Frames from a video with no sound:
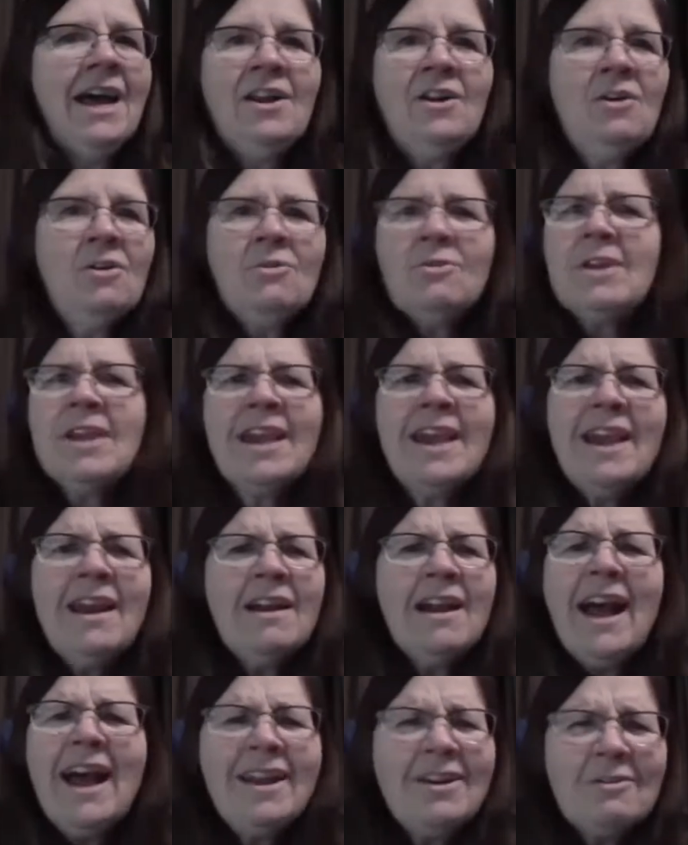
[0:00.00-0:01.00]
I don't
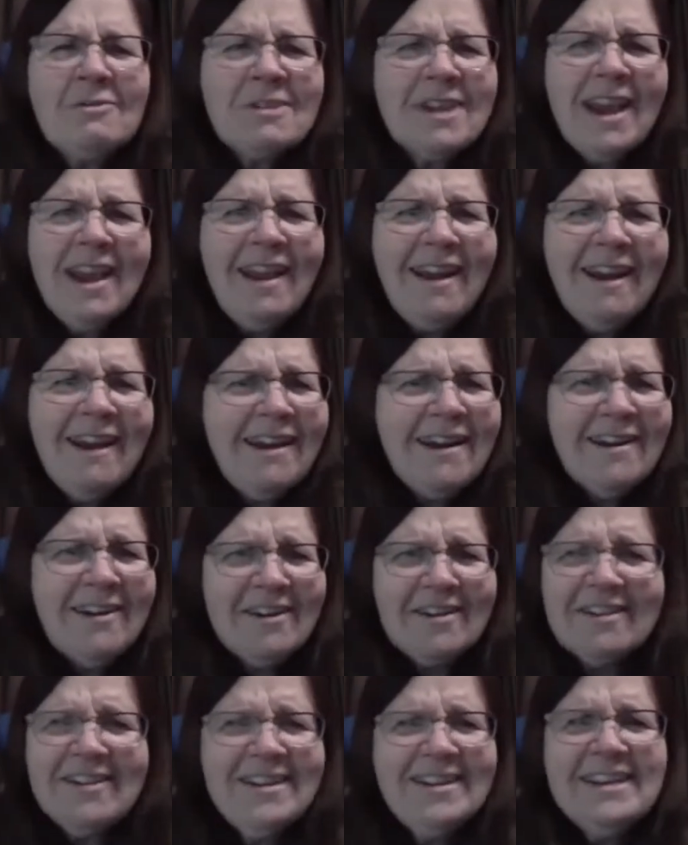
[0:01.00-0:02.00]

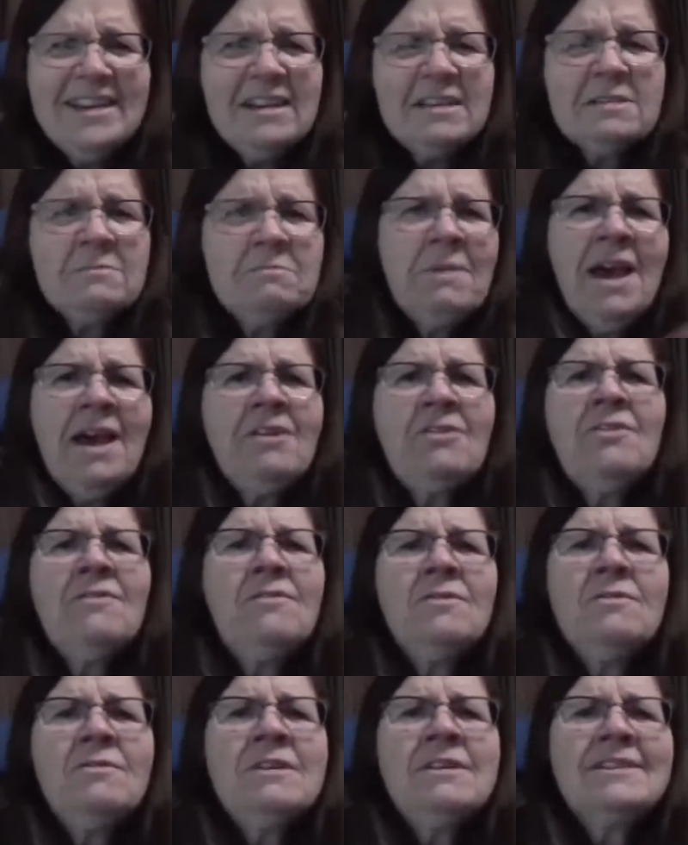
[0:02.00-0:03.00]
care. It doesn't matter if